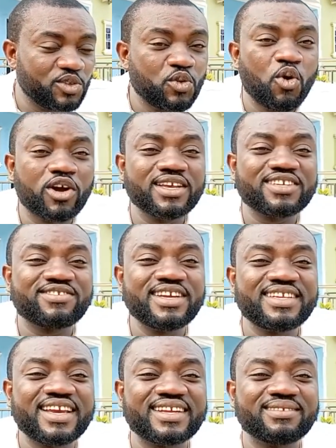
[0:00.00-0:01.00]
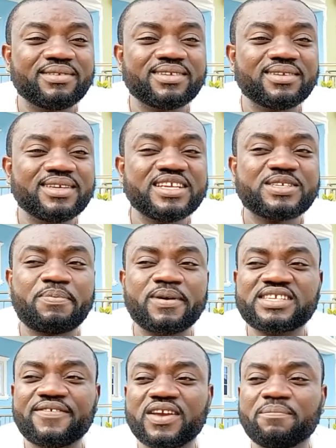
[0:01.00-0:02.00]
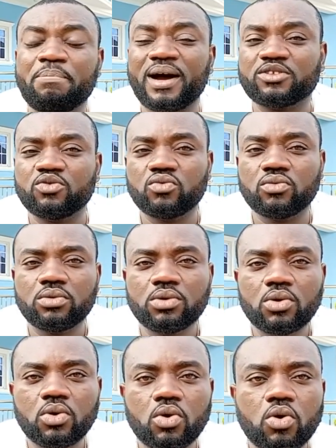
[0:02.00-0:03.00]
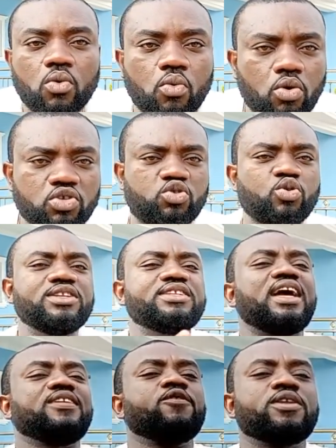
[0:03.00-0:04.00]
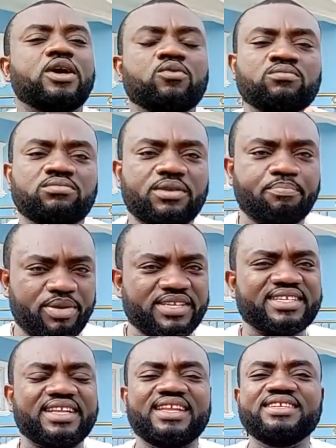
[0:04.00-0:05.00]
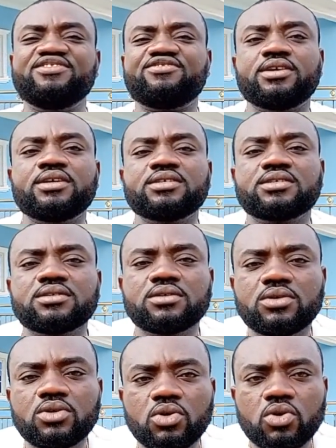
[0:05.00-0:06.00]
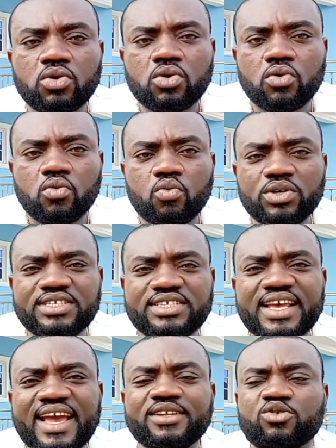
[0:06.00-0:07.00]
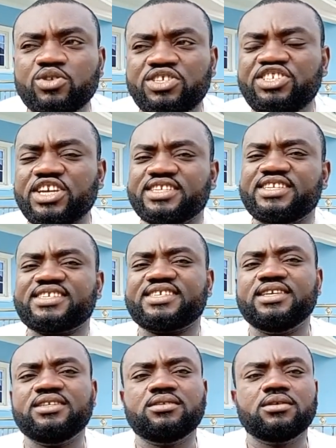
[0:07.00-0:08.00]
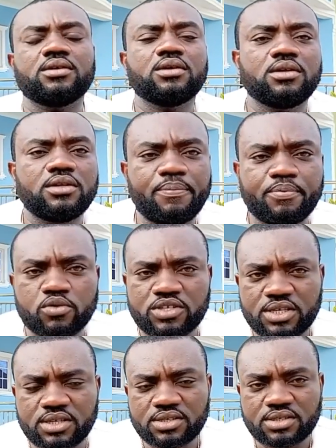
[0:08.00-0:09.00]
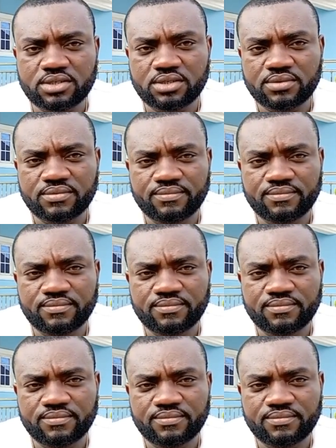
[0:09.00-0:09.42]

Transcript: to orchestrate a specific battle was doing that for their own personal interest, we decided to jettison the process